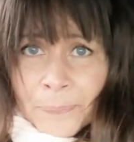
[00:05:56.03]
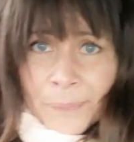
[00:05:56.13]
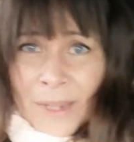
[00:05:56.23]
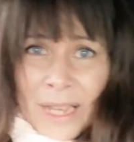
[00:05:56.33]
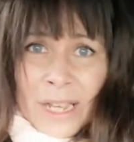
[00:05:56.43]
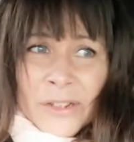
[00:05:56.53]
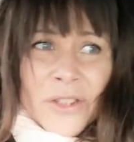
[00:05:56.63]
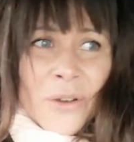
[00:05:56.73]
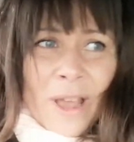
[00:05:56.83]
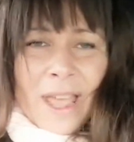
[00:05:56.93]
So I
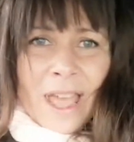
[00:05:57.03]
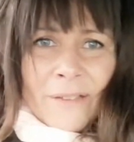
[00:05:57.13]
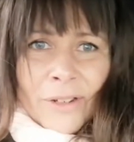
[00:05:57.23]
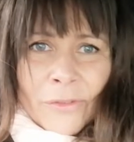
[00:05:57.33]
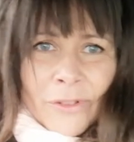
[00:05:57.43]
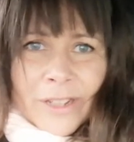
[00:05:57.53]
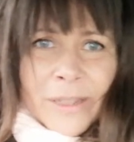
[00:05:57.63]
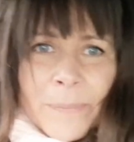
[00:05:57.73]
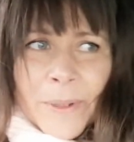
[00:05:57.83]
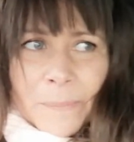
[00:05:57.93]
haven't really been
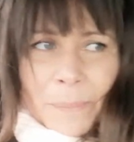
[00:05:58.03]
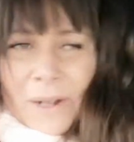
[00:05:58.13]
bothered